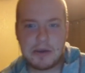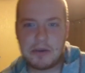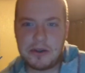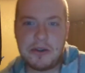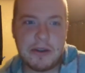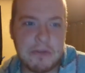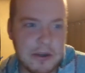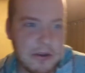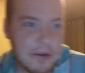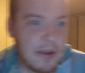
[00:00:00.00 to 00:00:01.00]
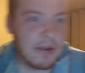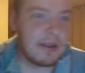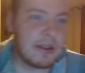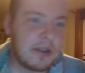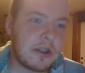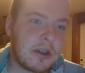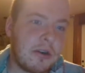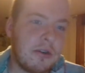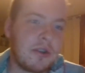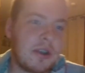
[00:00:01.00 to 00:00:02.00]
I want to do that video.
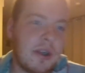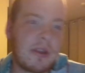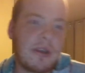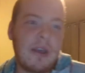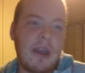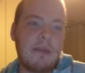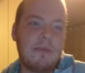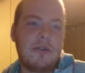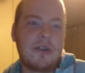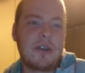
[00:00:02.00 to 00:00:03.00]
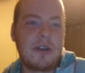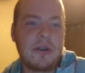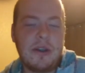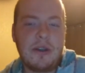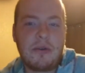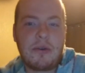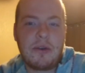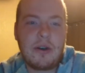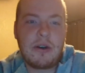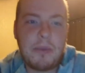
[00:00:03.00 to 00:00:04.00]
Nasaru sent the animals to lead the
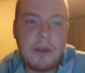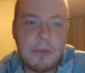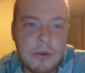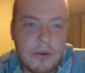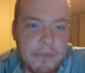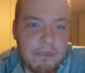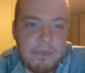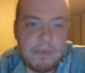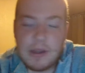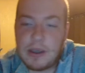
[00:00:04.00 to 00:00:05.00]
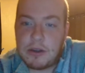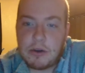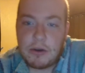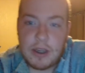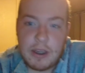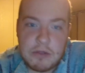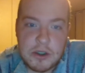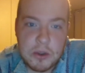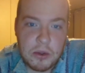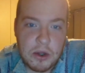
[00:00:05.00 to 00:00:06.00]
ordinary people into a cave
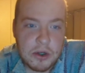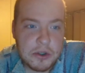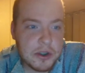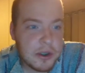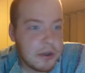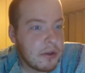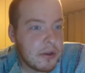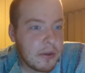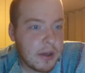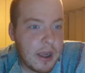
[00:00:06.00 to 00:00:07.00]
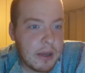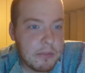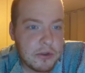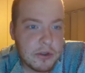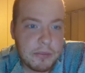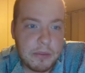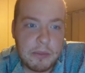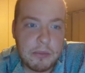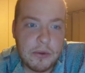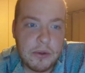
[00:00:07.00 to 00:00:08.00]
so large that all the animals and
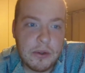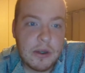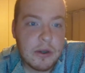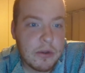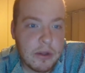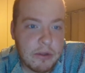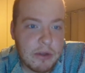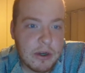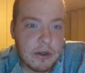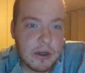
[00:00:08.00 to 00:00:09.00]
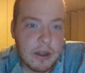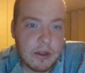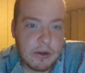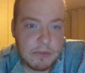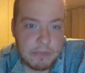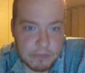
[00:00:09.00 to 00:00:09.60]
people could live there together.